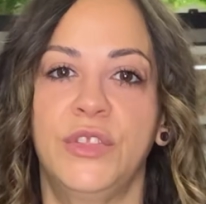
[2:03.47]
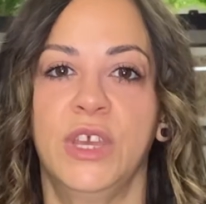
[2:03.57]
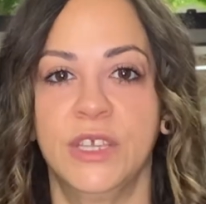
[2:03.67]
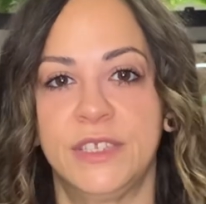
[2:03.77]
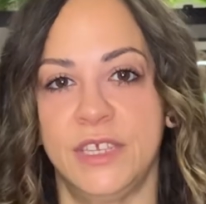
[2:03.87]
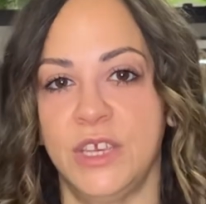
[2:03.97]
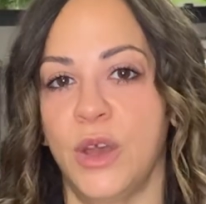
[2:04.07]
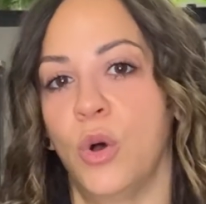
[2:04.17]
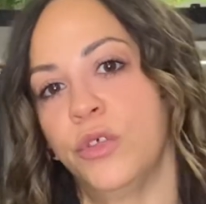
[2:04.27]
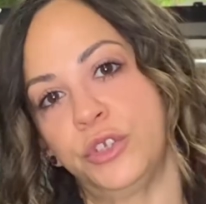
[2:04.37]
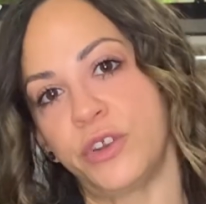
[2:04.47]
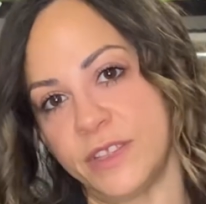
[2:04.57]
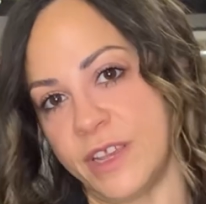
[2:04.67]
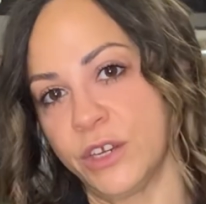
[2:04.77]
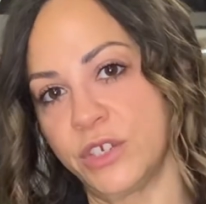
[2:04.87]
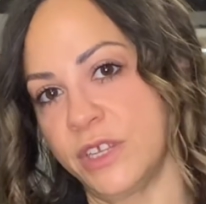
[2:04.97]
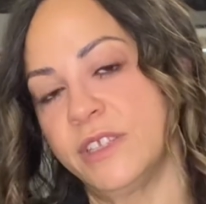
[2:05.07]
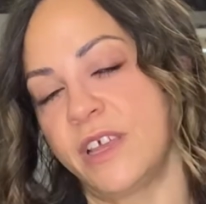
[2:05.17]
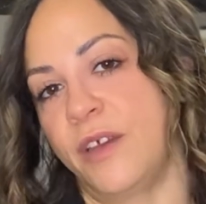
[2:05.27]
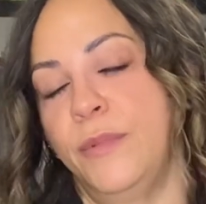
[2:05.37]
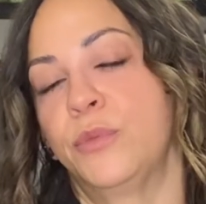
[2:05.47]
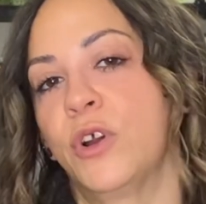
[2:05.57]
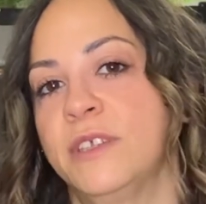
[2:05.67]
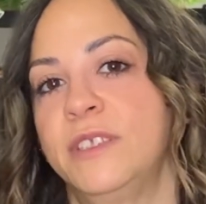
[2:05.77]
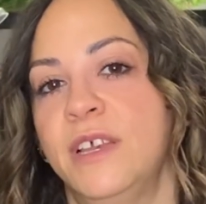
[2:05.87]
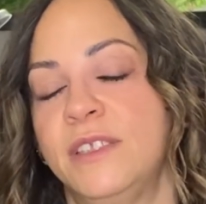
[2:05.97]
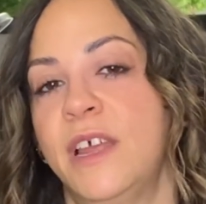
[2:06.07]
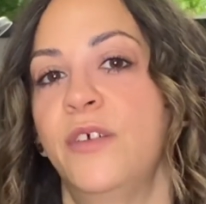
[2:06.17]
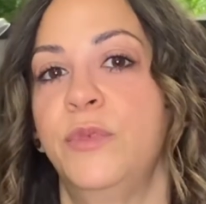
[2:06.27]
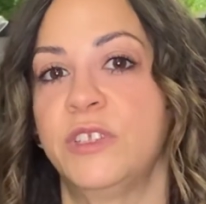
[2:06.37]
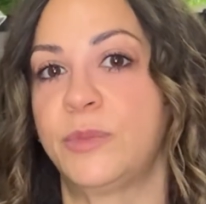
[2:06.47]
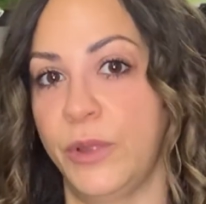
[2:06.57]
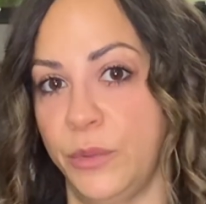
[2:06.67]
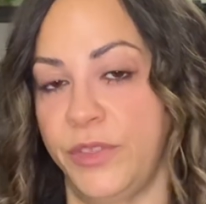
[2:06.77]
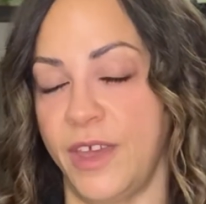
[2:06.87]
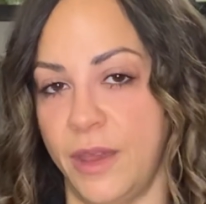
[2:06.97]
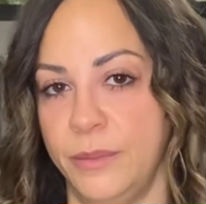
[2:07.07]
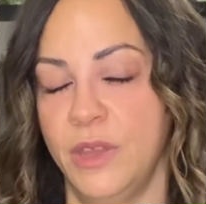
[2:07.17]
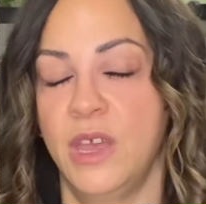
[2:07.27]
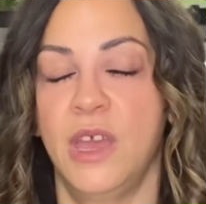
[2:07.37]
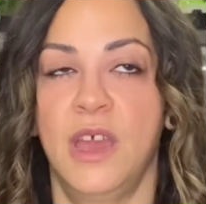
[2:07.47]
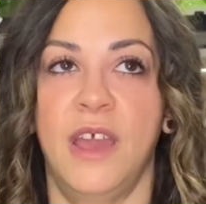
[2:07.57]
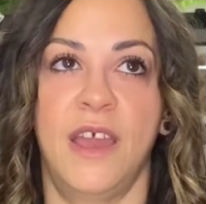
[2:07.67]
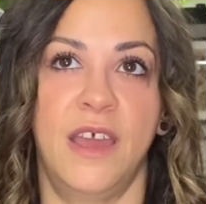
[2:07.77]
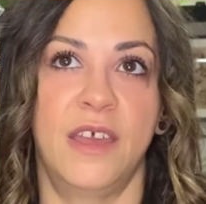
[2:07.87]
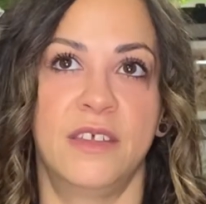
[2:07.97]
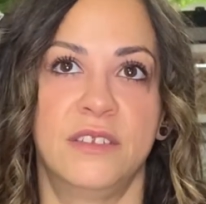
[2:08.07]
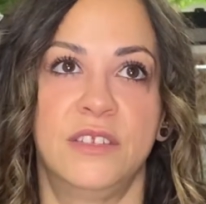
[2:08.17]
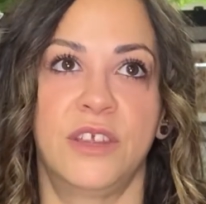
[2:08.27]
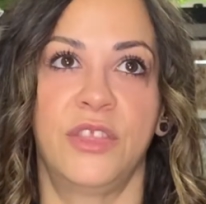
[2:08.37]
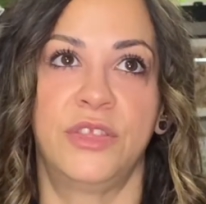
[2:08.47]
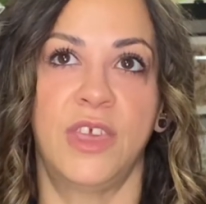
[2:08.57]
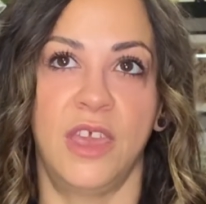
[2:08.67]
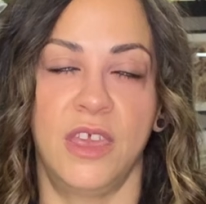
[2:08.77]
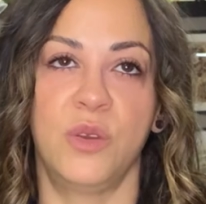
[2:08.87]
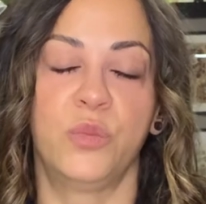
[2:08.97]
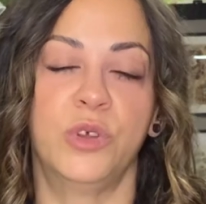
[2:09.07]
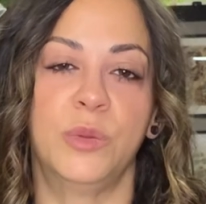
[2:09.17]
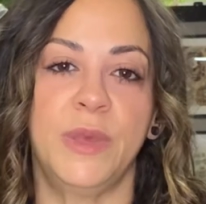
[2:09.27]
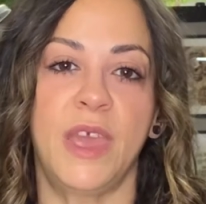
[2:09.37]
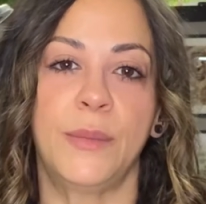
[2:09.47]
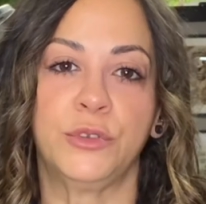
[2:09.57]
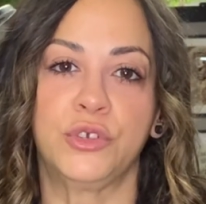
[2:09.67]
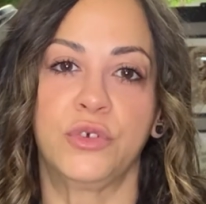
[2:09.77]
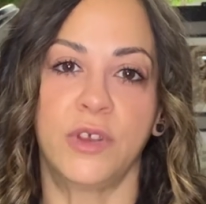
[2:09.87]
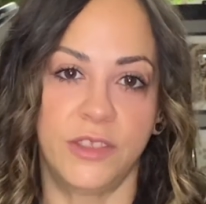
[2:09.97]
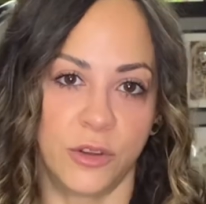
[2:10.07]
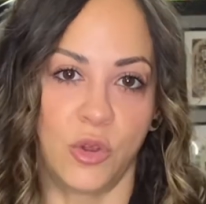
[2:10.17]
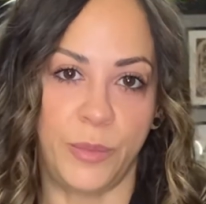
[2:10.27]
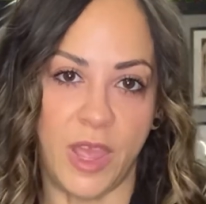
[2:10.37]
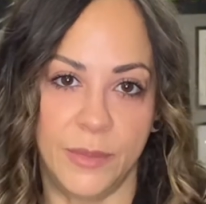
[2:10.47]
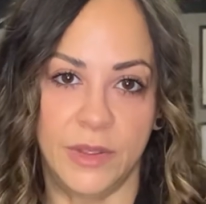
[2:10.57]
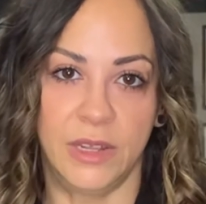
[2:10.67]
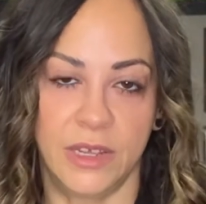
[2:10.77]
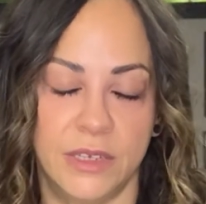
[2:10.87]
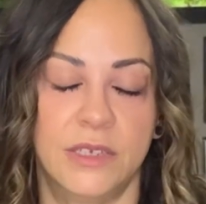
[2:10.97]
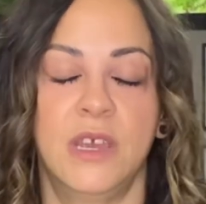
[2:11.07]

they'll see all the transactions that have been processed, that have been split with them, and they will be able to create their own payment links.